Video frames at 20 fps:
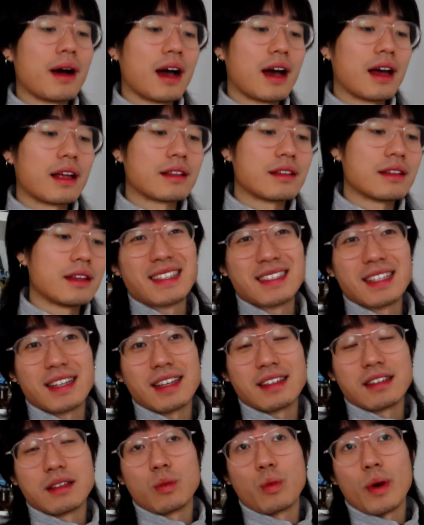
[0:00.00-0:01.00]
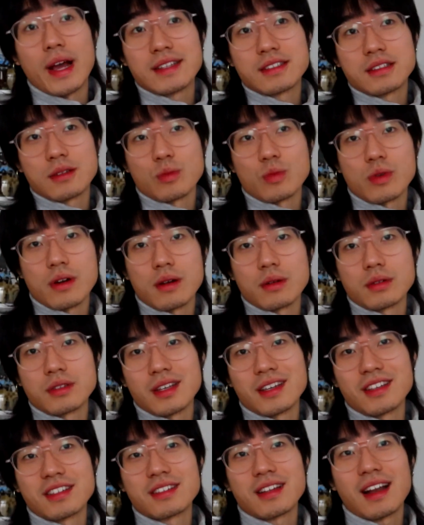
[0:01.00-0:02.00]
But basically the Western
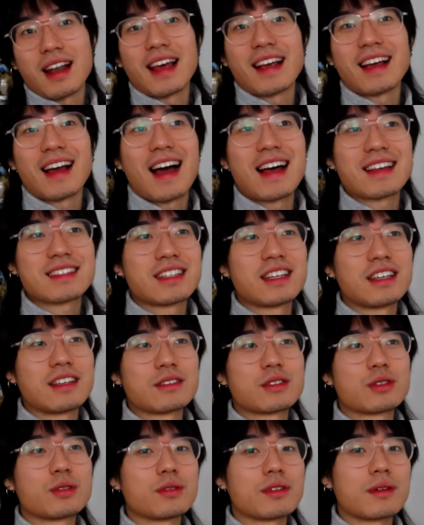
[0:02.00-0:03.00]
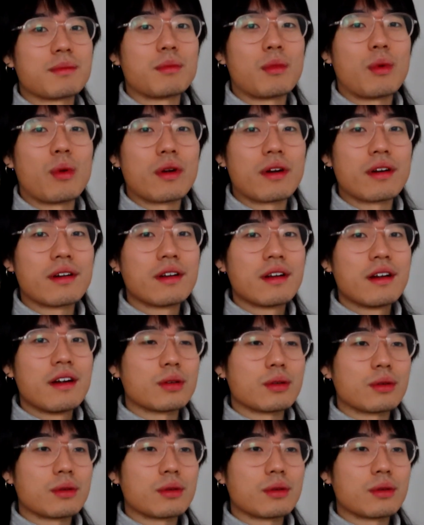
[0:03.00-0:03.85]
world is like asking students more to,